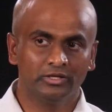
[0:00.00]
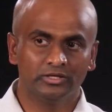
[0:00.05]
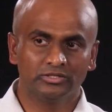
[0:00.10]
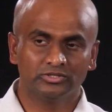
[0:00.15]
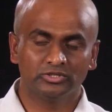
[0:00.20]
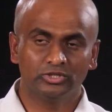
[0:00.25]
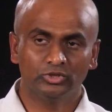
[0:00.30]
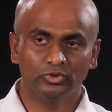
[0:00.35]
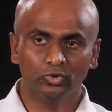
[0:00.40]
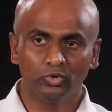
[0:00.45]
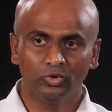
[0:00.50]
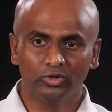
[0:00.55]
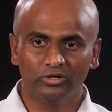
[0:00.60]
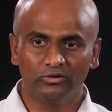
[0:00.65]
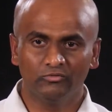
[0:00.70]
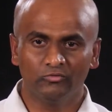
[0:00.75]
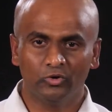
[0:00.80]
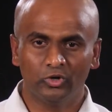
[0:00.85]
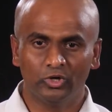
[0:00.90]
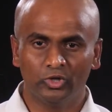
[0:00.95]
So the
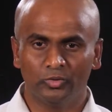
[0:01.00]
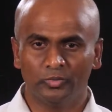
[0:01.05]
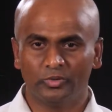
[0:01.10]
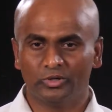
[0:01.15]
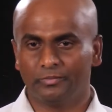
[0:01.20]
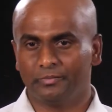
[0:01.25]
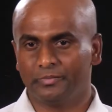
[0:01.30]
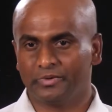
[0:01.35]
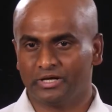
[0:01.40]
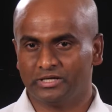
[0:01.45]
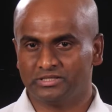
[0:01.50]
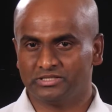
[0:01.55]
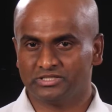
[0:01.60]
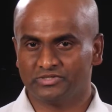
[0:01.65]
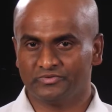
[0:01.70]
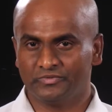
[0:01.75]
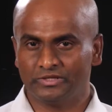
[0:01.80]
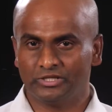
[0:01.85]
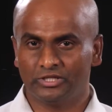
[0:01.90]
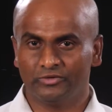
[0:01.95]
total volume comprises
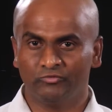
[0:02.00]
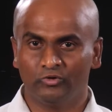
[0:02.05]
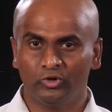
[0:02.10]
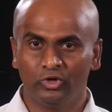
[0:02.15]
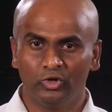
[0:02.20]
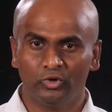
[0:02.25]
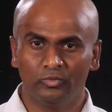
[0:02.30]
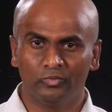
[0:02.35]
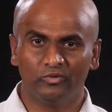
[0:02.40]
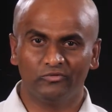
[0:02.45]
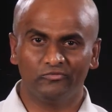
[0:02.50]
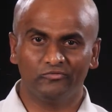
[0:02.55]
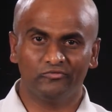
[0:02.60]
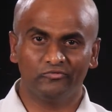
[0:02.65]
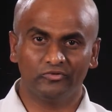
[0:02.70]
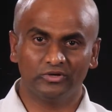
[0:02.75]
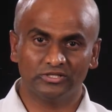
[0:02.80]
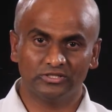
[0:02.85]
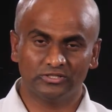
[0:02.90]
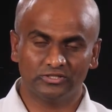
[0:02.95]
with the volume
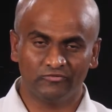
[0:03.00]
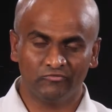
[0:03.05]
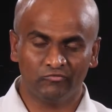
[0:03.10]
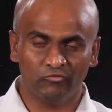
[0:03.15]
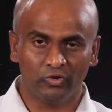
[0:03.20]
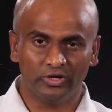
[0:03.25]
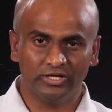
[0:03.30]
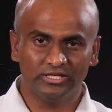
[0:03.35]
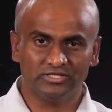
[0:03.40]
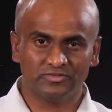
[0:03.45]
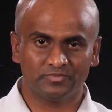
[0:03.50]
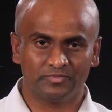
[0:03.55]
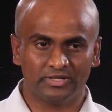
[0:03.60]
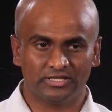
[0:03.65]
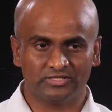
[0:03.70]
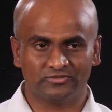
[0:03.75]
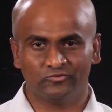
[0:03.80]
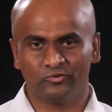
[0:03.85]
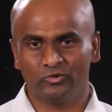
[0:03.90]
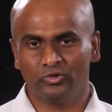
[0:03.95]
of voids
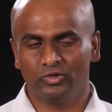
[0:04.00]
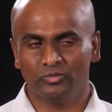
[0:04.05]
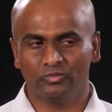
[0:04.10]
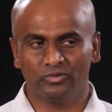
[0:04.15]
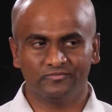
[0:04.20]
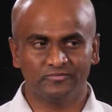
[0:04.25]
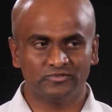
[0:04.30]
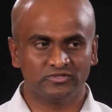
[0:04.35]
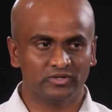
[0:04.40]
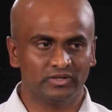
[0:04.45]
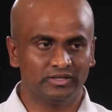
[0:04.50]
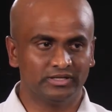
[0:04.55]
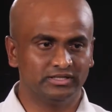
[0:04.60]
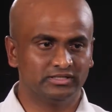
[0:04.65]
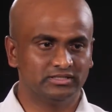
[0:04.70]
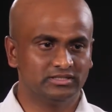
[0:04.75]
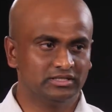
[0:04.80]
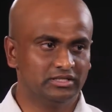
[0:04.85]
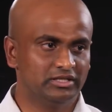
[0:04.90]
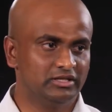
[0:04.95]
plus volume of solid.
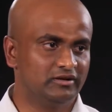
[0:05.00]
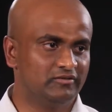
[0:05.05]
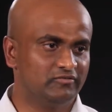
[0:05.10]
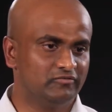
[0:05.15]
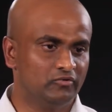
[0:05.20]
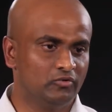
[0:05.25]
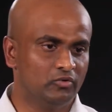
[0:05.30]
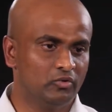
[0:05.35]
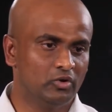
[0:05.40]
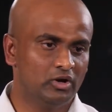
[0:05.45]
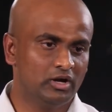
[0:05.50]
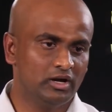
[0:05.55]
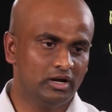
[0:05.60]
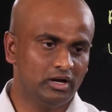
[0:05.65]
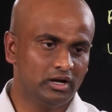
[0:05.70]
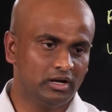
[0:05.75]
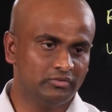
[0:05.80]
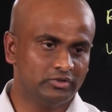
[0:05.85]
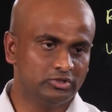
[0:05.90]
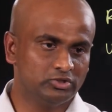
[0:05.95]
Therefore,
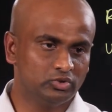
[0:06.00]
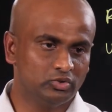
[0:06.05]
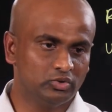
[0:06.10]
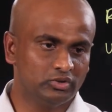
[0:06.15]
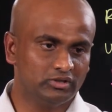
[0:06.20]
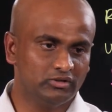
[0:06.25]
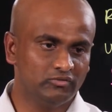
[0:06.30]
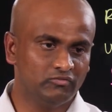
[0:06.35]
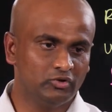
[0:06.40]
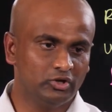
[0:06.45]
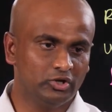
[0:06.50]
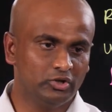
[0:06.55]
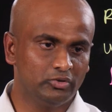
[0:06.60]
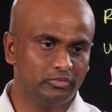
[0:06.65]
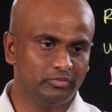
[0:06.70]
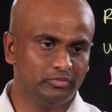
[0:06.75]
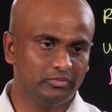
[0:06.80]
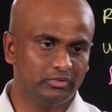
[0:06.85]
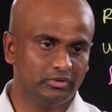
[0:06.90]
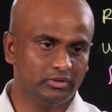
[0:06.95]
our total
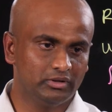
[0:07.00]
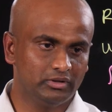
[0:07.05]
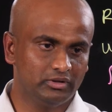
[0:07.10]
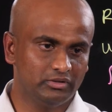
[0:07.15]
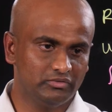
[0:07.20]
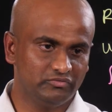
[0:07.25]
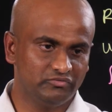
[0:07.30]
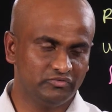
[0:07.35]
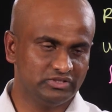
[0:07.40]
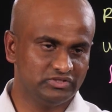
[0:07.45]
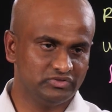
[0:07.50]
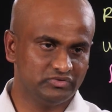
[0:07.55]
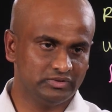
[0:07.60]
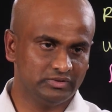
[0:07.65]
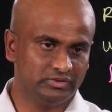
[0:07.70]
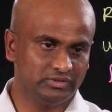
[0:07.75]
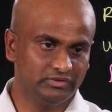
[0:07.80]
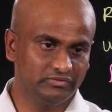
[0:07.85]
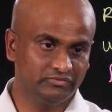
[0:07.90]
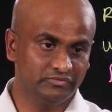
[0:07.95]
volume,
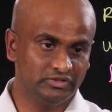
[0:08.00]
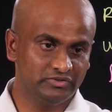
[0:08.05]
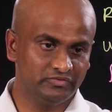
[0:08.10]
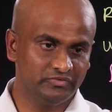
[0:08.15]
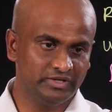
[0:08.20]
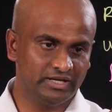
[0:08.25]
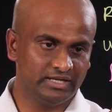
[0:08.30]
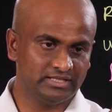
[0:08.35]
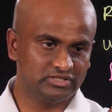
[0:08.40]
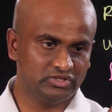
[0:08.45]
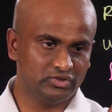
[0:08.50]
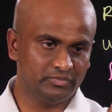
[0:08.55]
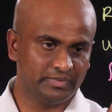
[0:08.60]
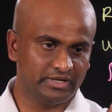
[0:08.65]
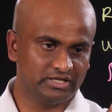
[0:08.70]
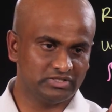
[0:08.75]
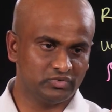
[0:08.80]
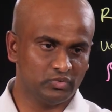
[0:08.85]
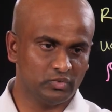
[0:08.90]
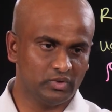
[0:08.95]
which we assume
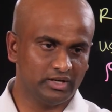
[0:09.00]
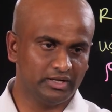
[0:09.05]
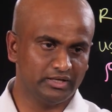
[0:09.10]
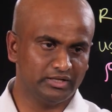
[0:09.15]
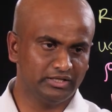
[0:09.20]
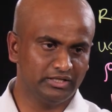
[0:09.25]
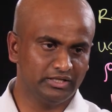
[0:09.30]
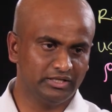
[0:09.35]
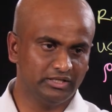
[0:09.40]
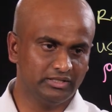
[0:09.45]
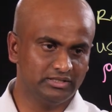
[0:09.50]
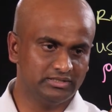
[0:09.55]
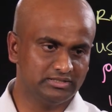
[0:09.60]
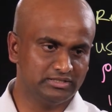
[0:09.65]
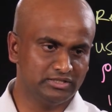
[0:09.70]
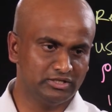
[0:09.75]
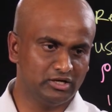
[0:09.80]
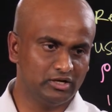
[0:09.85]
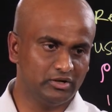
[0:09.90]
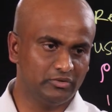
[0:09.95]
as 1, is
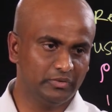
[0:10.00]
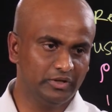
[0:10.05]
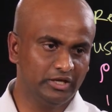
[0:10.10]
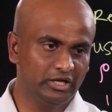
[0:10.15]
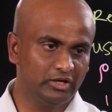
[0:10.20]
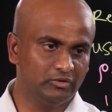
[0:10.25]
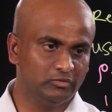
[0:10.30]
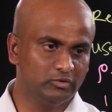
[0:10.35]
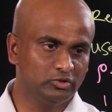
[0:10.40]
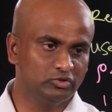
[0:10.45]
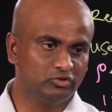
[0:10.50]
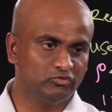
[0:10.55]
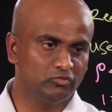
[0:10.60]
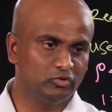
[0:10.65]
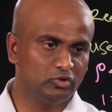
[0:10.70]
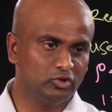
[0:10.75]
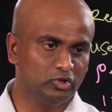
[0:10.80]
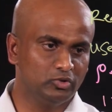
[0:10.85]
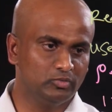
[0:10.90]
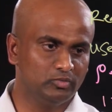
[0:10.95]
now equal to
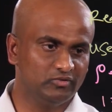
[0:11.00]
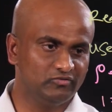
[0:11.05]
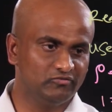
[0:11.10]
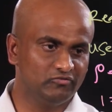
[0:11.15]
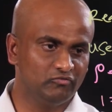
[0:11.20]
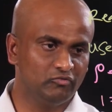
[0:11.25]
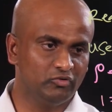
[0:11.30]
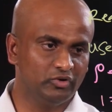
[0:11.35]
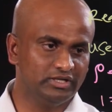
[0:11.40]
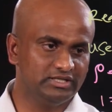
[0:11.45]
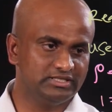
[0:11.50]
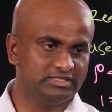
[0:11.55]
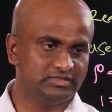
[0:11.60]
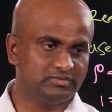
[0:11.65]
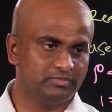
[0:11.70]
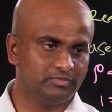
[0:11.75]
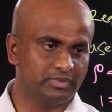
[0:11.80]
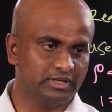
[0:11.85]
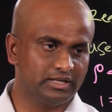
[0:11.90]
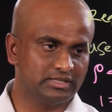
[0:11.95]
volume of voids
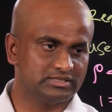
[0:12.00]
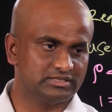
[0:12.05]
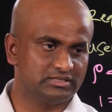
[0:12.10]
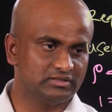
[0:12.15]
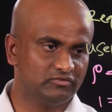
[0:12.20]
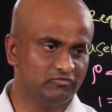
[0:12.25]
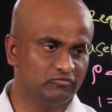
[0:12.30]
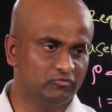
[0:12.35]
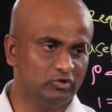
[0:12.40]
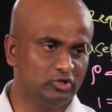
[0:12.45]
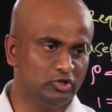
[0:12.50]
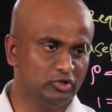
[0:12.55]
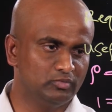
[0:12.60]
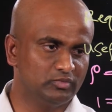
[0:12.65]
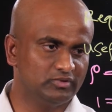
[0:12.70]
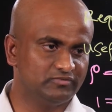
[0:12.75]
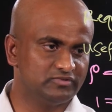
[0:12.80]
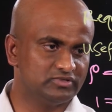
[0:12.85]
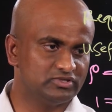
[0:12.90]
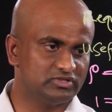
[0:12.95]
plus volume
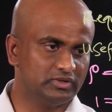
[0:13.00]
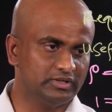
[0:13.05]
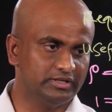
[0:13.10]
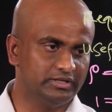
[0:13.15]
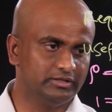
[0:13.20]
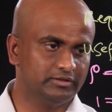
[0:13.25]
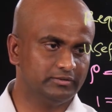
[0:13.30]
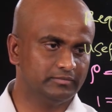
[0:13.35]
of solid.